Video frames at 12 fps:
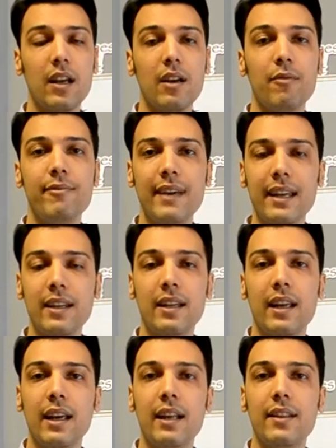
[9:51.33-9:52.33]

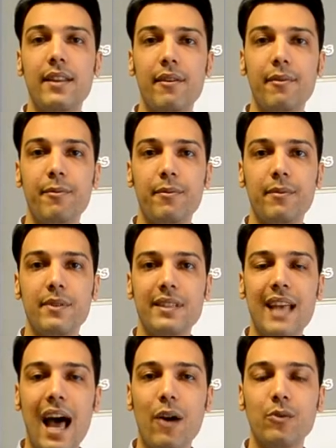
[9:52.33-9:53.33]
When the
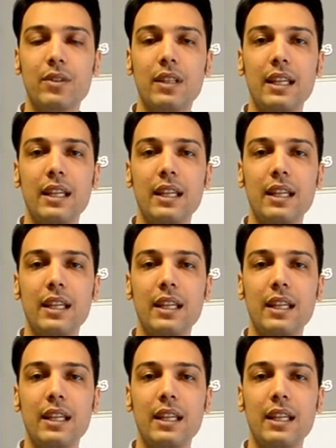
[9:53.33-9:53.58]
sound